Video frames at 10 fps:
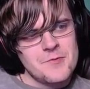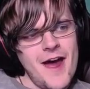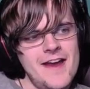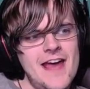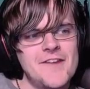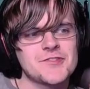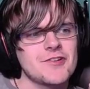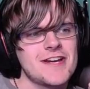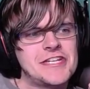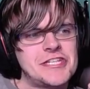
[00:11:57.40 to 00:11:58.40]
Right
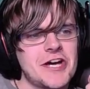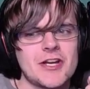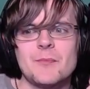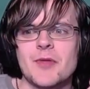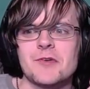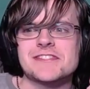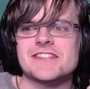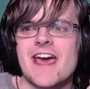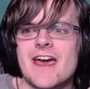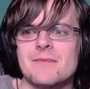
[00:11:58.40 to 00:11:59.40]
after I shut up those
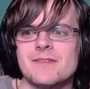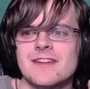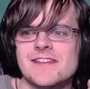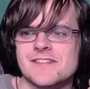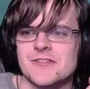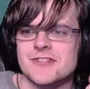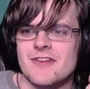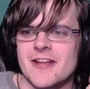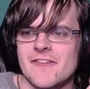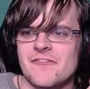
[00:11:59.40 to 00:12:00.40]
damn lizards
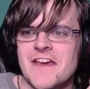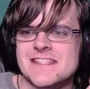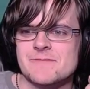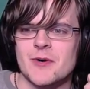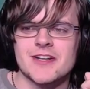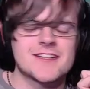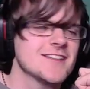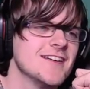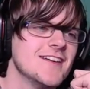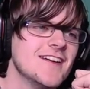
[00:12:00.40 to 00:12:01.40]
running
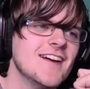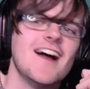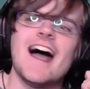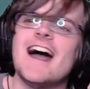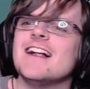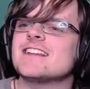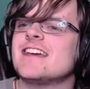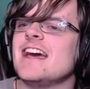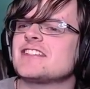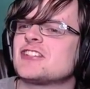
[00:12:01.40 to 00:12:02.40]
Facebook,
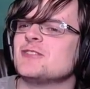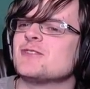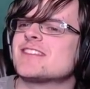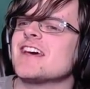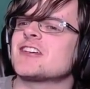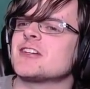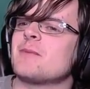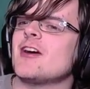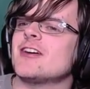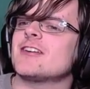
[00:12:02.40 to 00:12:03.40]
I'll get you,
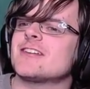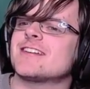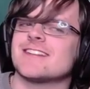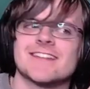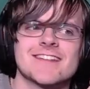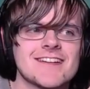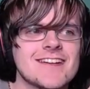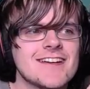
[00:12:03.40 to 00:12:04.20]
Zuckerberg!